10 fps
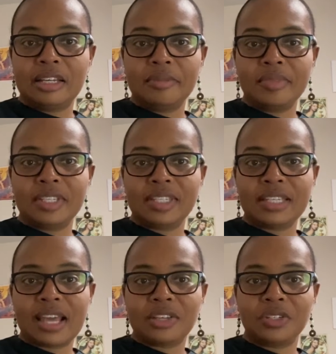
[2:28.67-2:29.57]
But this is
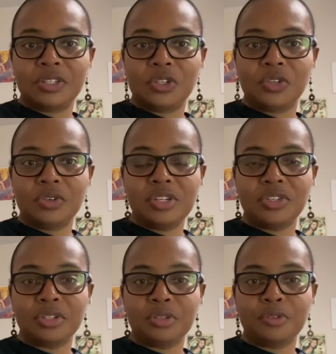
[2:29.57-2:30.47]
actually a
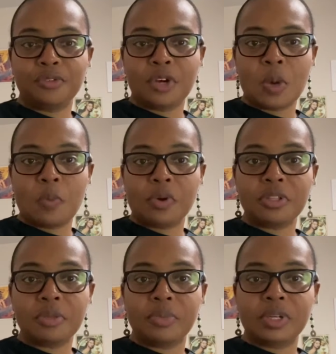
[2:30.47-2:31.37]
creature from one of
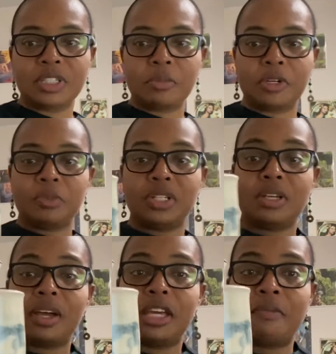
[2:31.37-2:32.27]
the books I'm going to be
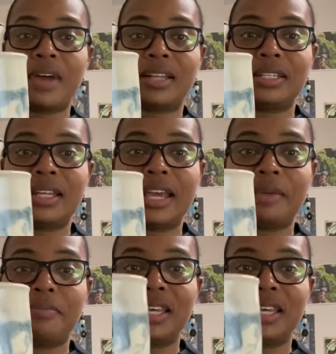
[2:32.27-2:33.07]
talking about today. But